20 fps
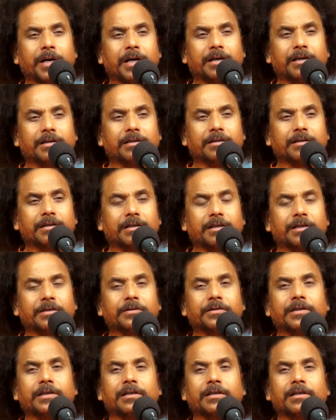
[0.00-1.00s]
mind is
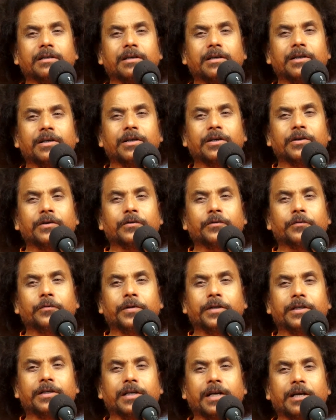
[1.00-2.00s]
reducing,
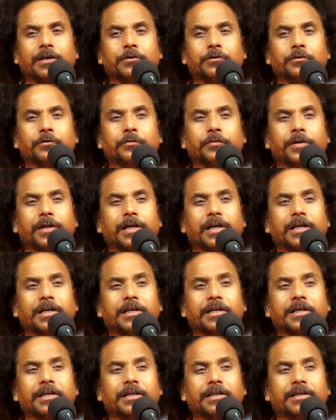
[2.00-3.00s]
we try to feel a
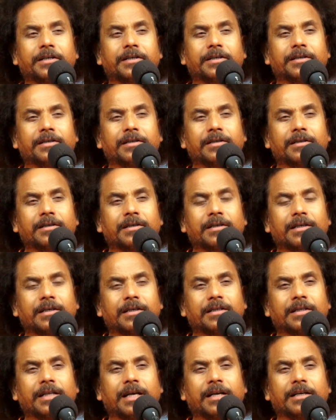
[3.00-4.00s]
heat.
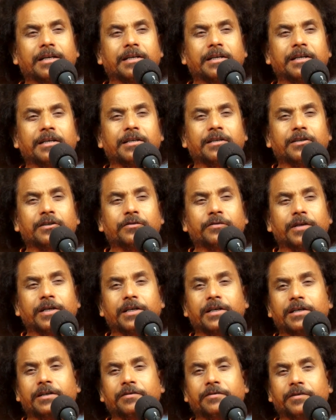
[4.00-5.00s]
That heat is
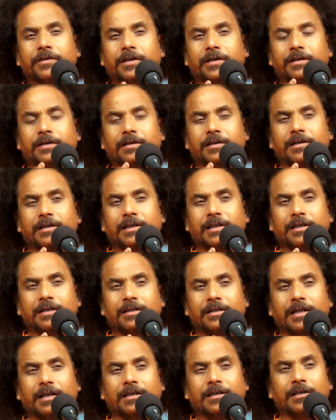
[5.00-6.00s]
very different.
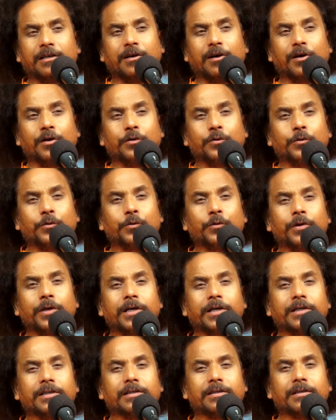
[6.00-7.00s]
That is called
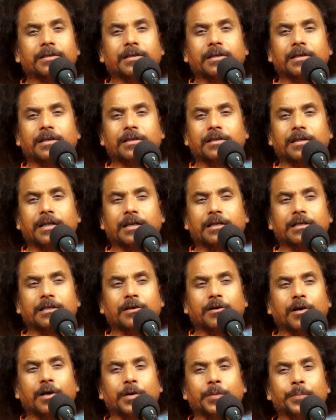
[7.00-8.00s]
coolness. That
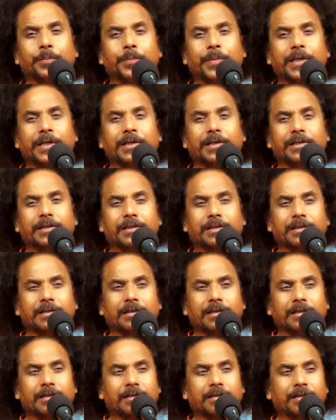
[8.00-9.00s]
is called peace.
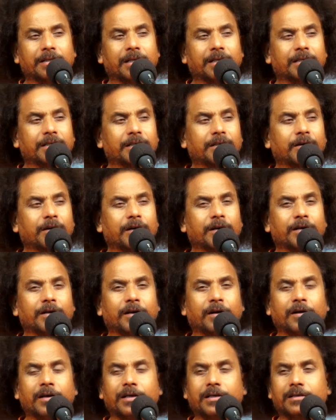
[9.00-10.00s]
That is called
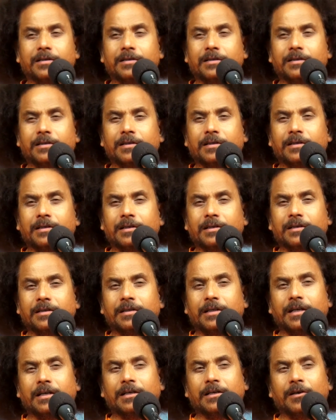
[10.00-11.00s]
knowledge.
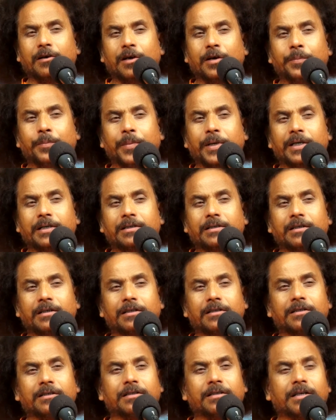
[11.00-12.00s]
That is called
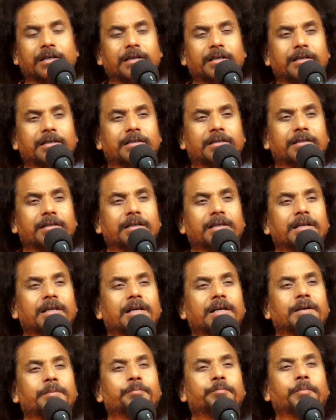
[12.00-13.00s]
patience, courage,
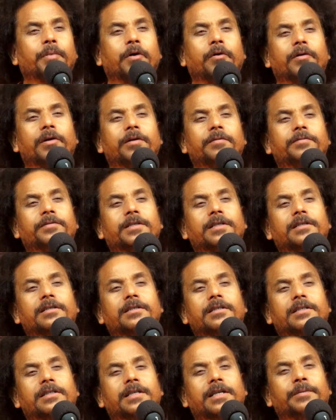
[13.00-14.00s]
power of
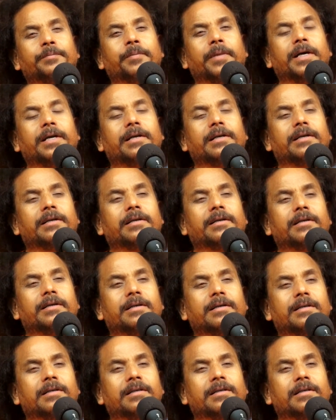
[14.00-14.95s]
senses and mind.